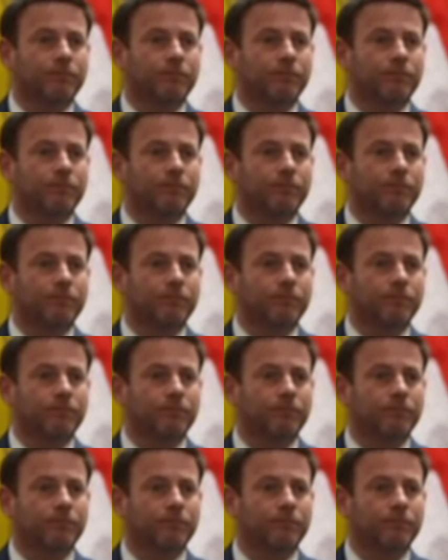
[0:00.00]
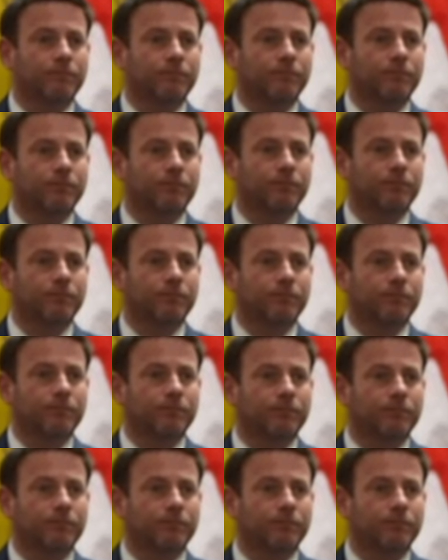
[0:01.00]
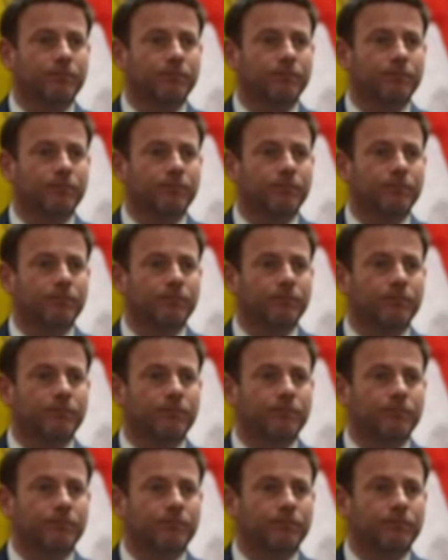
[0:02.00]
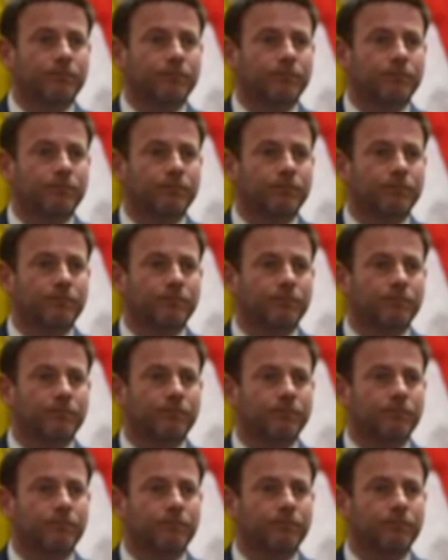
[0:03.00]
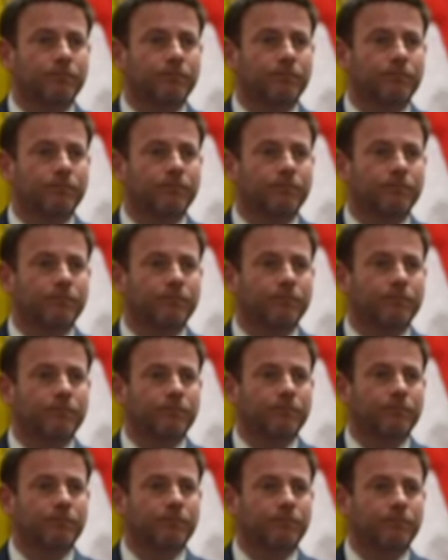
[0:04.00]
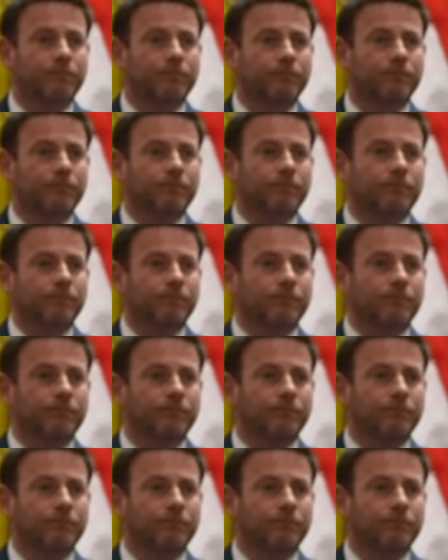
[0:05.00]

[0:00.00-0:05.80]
(not speaking)